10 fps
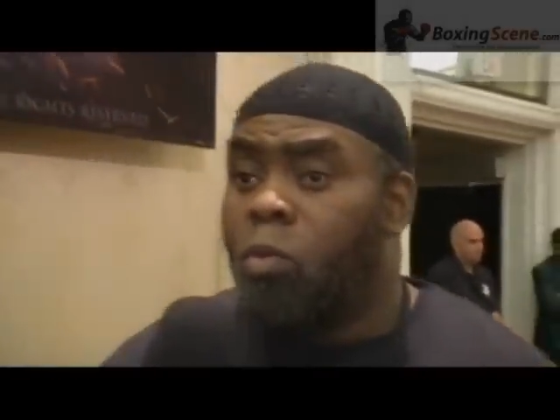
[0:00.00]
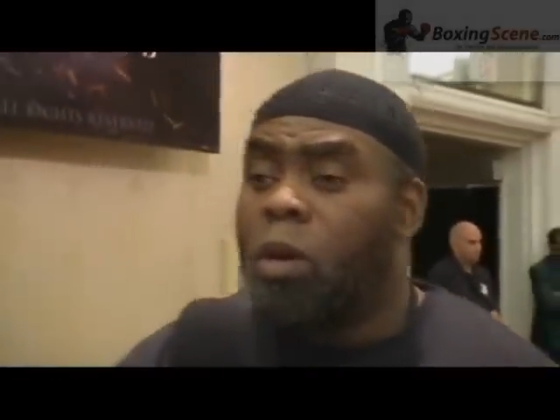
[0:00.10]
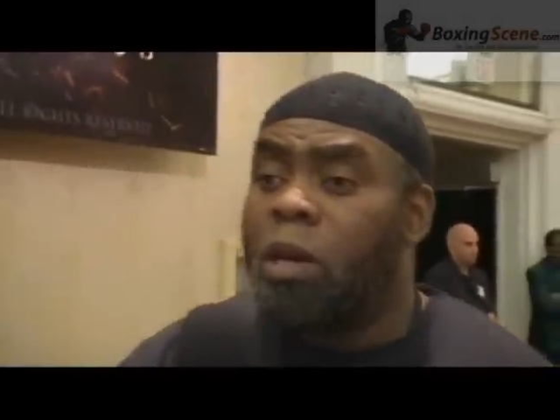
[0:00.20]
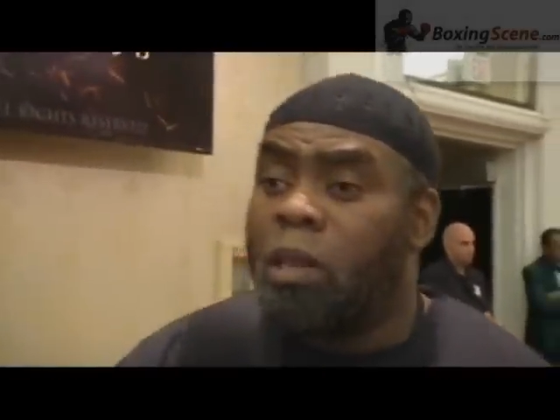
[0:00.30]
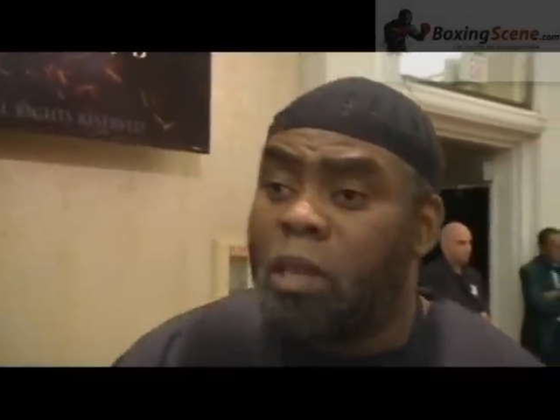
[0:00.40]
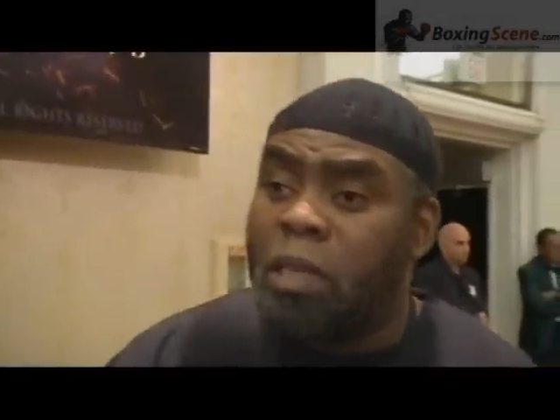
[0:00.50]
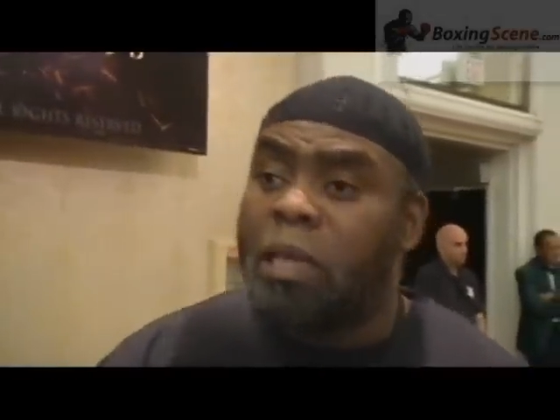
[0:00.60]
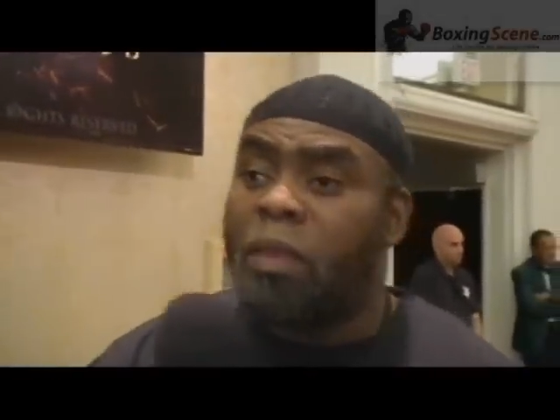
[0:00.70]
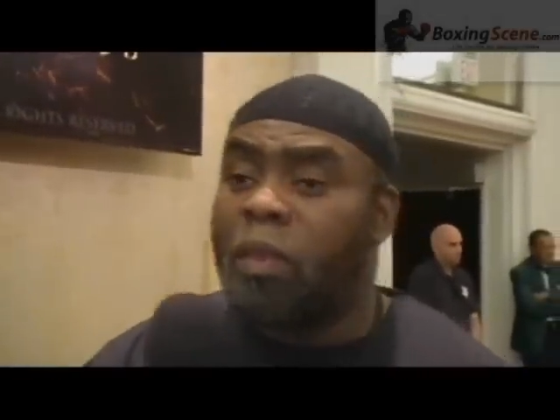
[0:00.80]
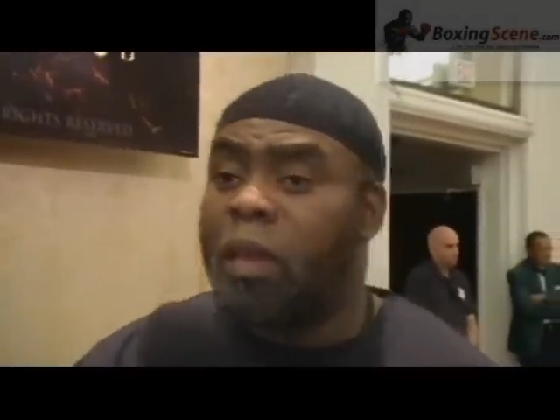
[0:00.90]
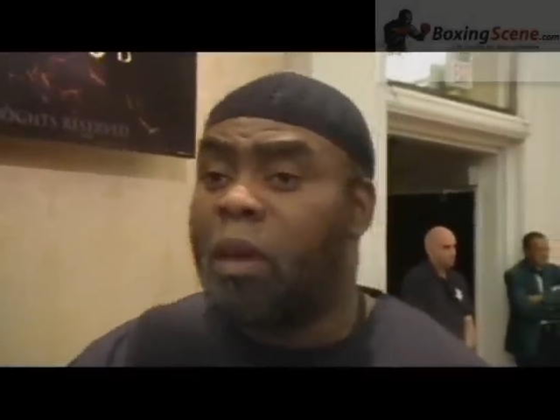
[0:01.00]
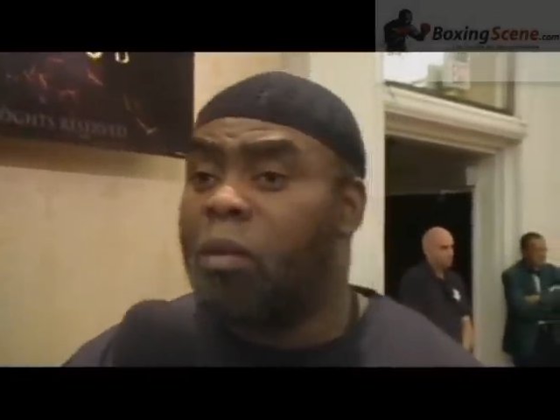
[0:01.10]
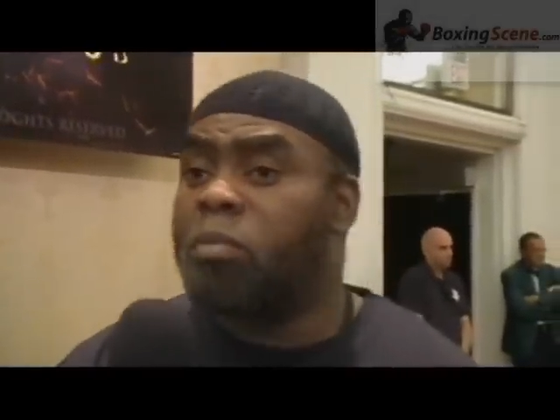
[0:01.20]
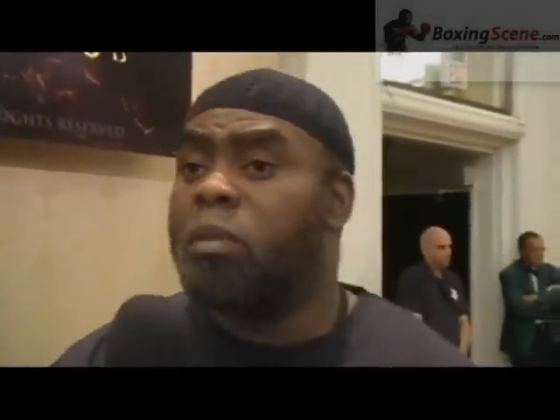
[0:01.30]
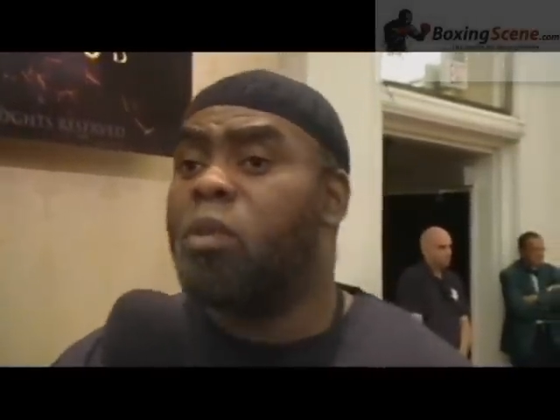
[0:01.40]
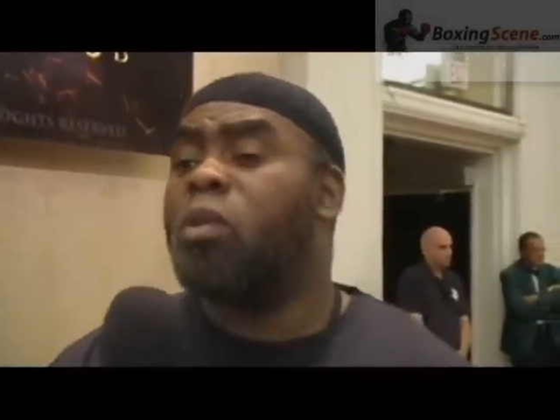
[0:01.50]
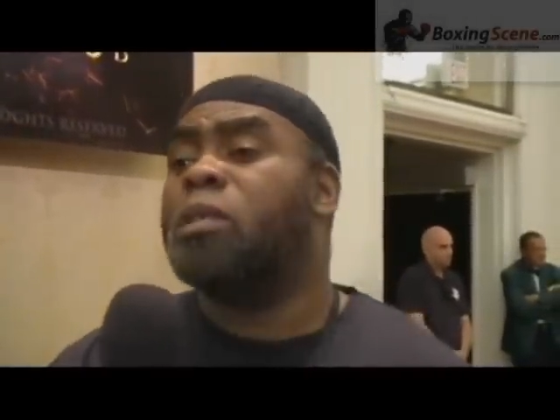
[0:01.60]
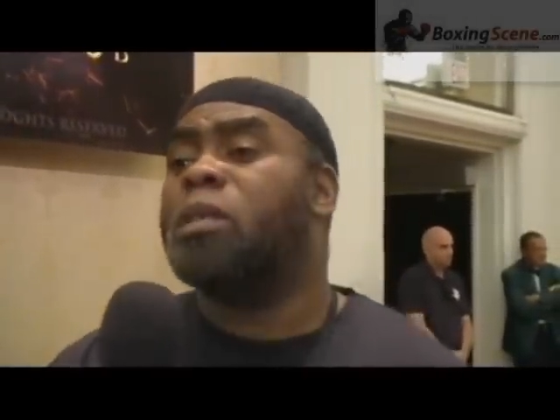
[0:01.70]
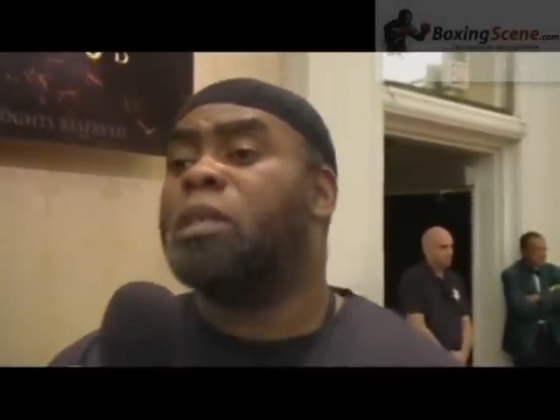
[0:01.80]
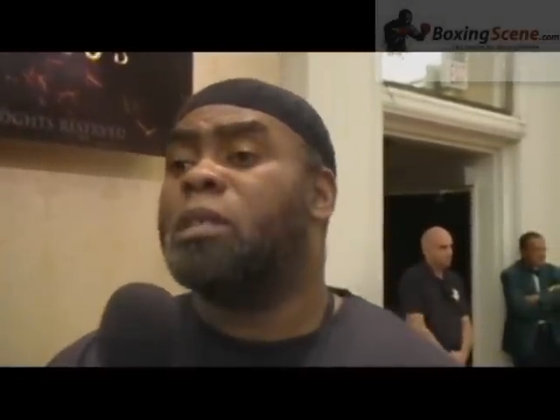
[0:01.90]
One of the things I think helped me
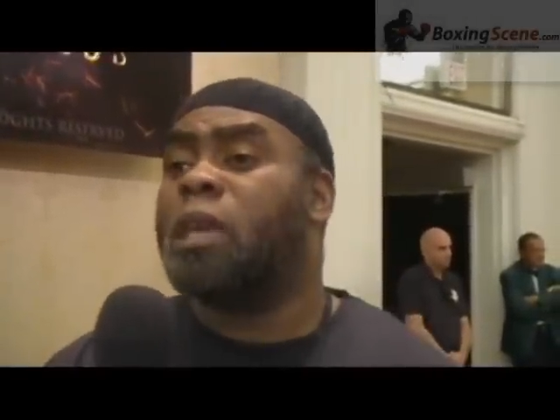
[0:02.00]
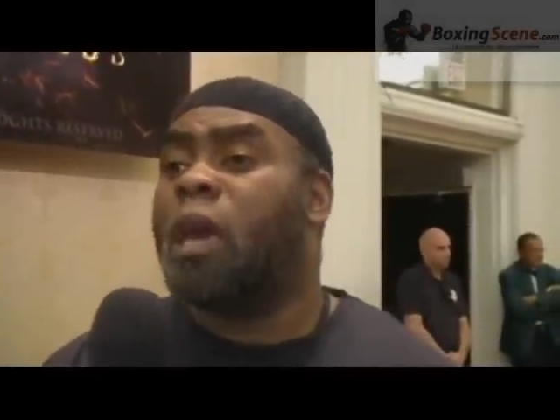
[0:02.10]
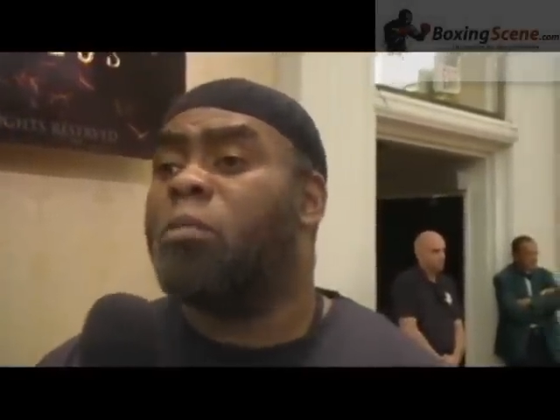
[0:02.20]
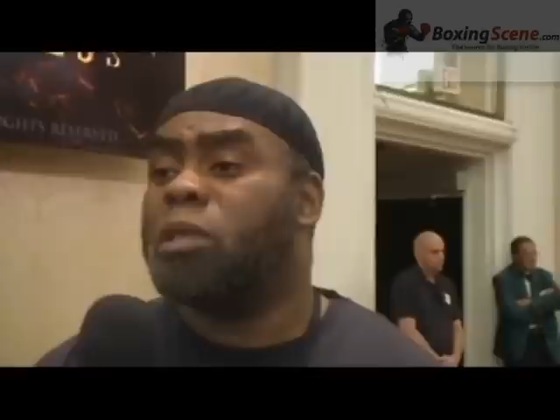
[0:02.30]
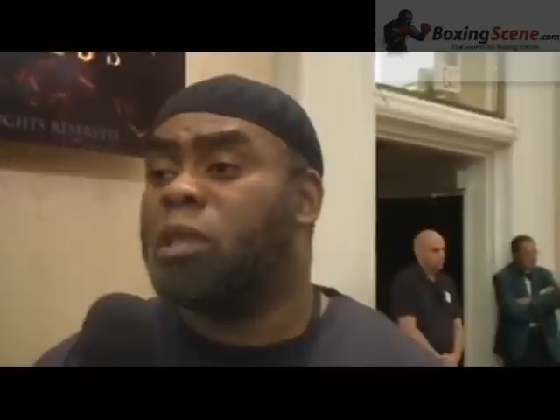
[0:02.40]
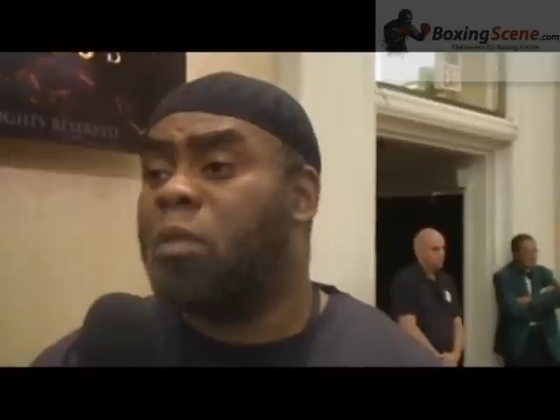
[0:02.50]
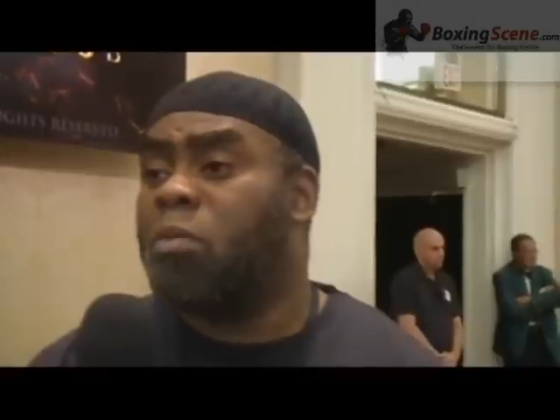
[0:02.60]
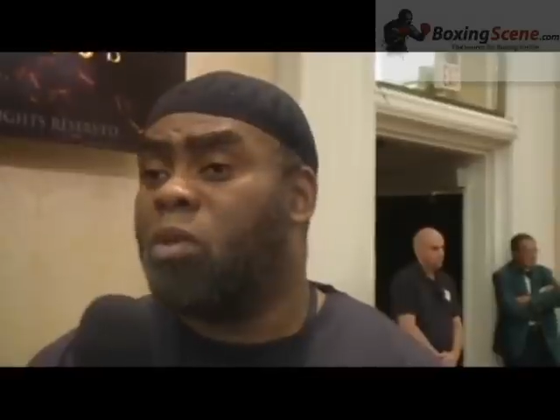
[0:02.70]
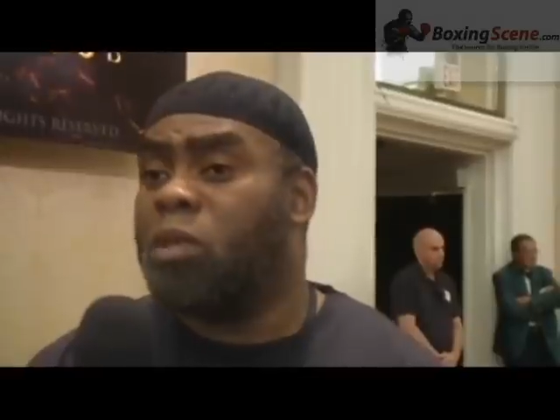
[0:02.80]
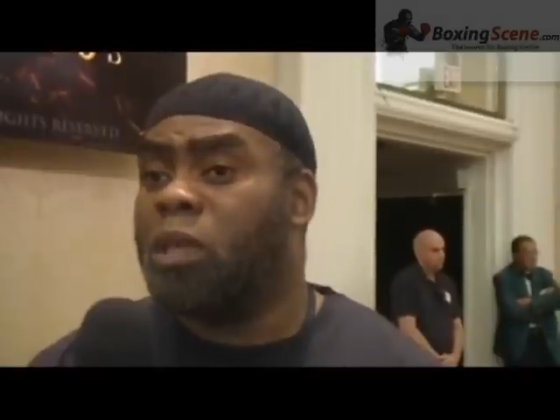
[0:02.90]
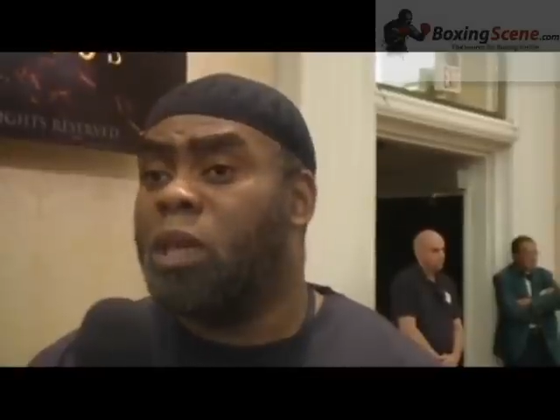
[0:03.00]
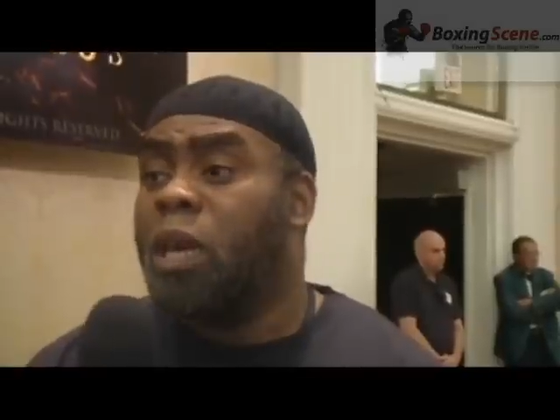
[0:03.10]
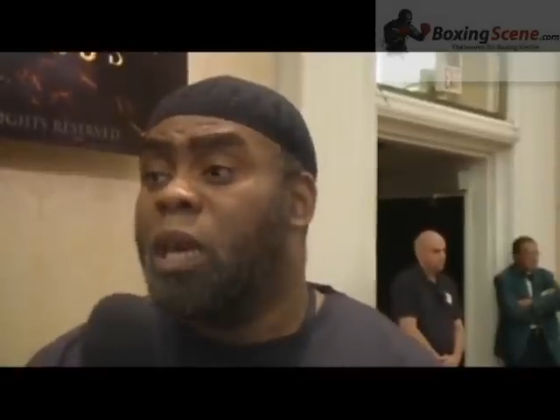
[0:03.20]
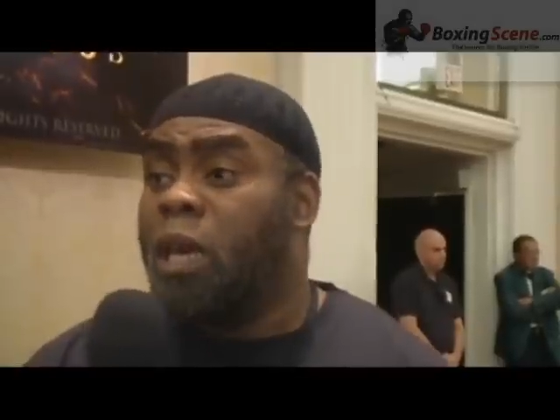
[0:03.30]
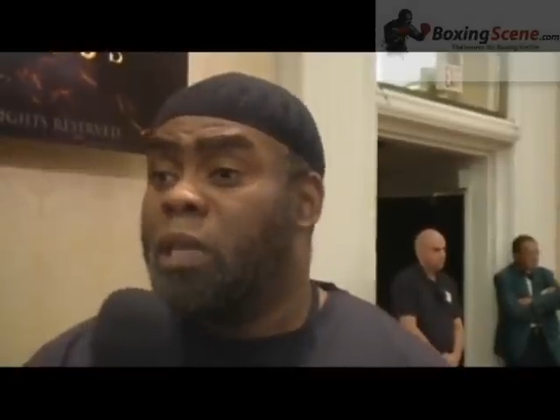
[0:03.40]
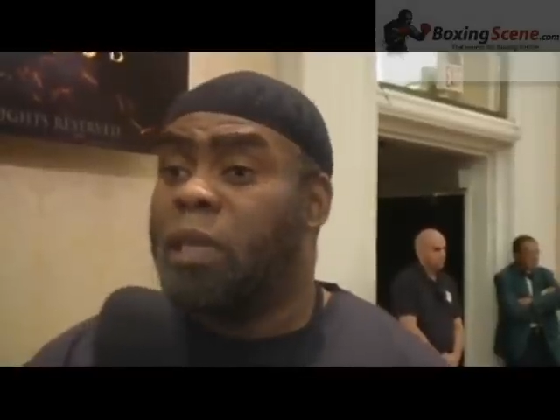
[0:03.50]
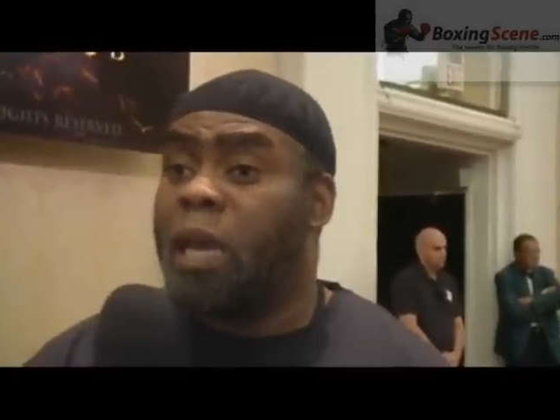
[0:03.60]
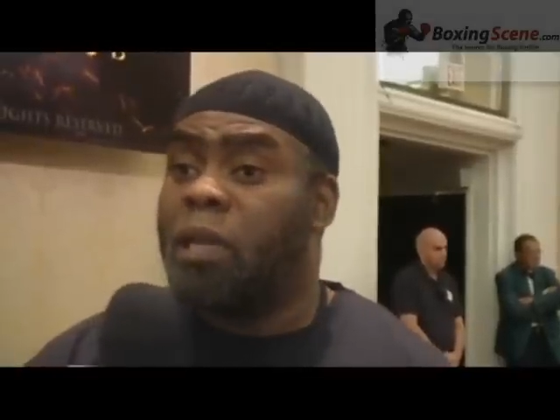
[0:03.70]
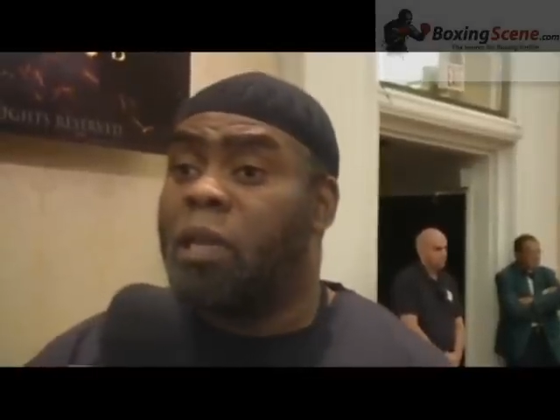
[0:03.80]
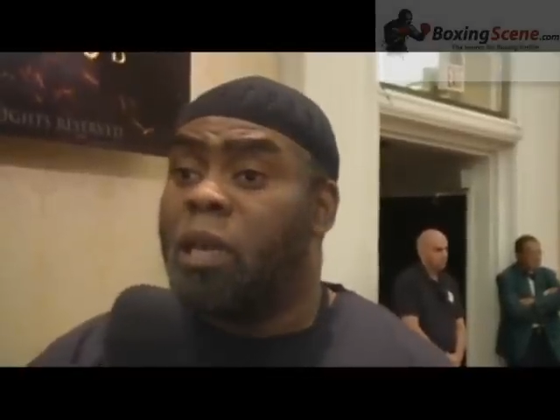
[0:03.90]
going into this camp with Shane Mosley is
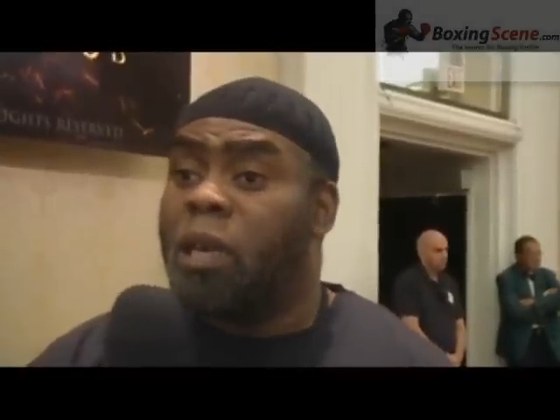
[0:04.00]
that